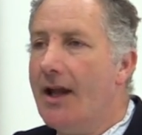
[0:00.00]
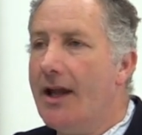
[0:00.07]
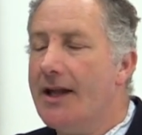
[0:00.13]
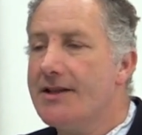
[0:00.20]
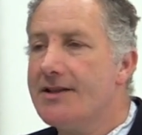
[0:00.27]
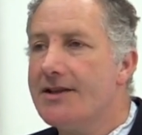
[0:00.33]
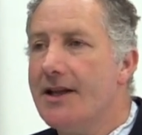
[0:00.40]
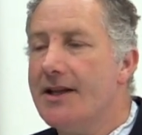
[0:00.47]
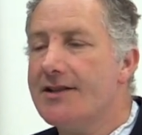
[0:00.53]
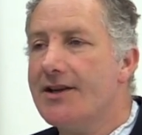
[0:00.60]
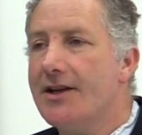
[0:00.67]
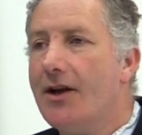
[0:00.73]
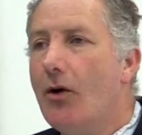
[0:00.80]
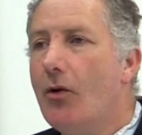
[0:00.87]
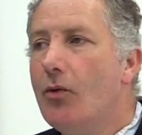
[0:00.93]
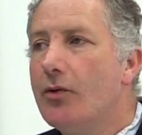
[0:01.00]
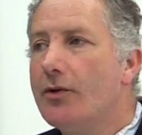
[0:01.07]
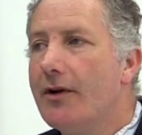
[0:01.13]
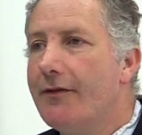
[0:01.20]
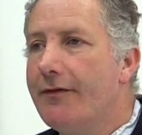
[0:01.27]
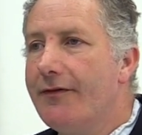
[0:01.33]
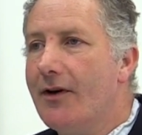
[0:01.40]
It's an old
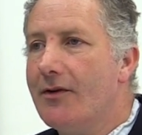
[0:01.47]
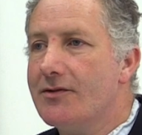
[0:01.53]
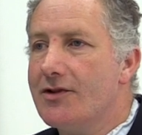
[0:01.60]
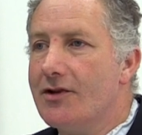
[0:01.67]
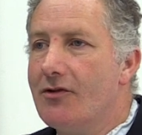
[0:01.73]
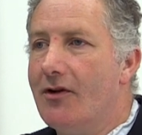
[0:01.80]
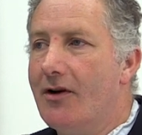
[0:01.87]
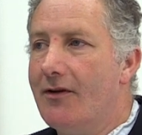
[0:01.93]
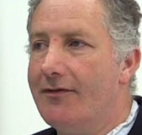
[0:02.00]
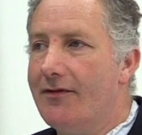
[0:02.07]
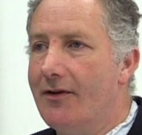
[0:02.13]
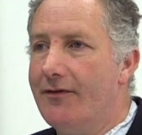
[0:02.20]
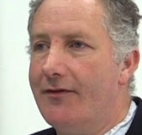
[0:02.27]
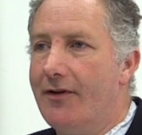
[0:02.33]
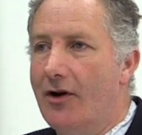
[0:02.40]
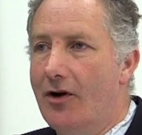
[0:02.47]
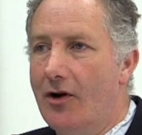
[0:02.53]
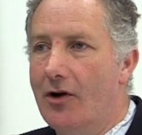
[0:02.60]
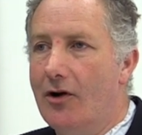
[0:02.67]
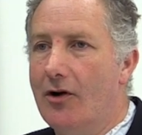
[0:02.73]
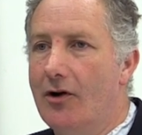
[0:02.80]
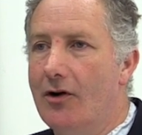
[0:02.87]
photograph of
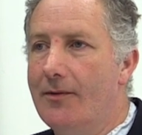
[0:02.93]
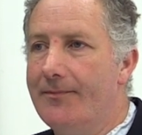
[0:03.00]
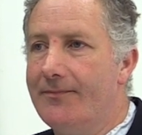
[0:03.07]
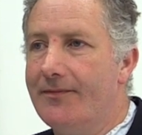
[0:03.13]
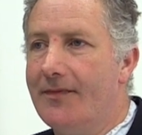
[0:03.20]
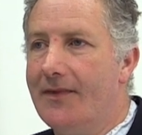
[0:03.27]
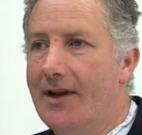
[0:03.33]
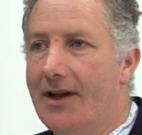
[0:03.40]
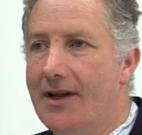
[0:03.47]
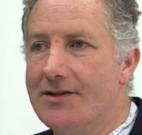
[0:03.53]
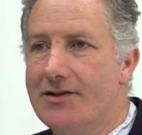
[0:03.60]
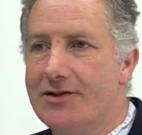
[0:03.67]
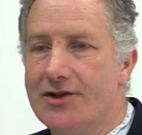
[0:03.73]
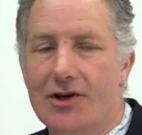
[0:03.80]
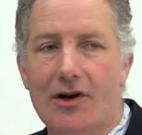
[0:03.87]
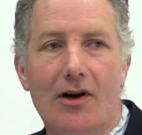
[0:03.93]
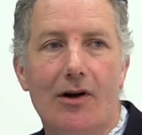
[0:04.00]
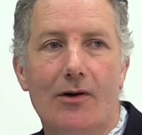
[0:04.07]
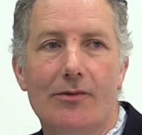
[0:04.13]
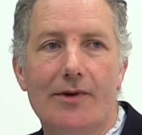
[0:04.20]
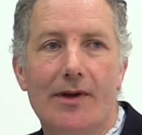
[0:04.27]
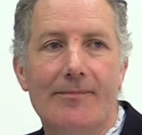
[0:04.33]
her as a
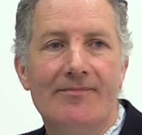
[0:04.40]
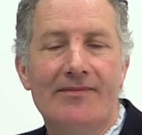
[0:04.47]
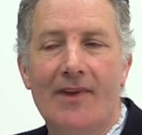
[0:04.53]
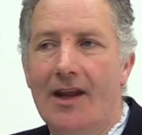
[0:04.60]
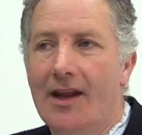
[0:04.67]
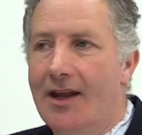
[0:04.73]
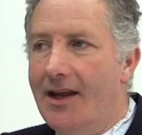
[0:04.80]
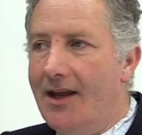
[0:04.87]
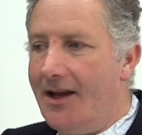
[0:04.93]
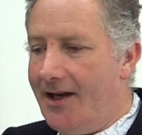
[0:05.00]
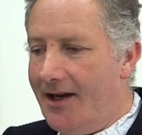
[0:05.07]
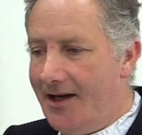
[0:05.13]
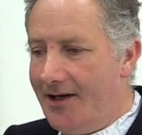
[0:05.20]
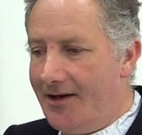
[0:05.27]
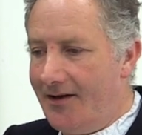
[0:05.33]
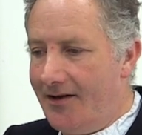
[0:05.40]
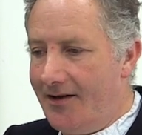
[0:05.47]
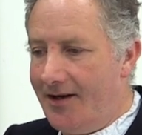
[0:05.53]
child in